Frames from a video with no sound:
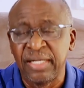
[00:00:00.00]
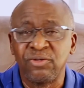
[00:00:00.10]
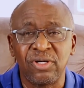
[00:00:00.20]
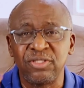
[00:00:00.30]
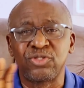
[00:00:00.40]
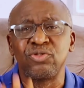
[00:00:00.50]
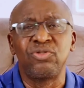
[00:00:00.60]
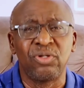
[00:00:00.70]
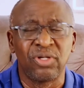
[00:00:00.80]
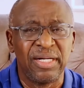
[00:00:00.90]
Not the
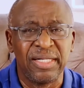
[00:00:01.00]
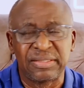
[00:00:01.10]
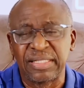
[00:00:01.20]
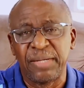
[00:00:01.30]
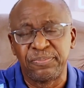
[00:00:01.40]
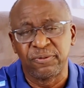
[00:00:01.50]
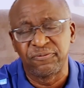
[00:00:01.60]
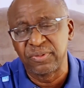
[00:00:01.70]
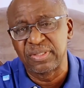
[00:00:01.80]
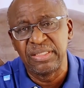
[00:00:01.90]
pseudo knowledge type of
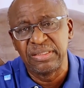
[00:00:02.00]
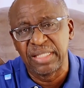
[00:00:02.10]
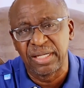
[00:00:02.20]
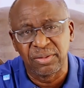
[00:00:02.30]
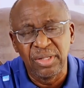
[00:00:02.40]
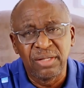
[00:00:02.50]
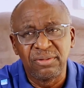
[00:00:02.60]
thing now.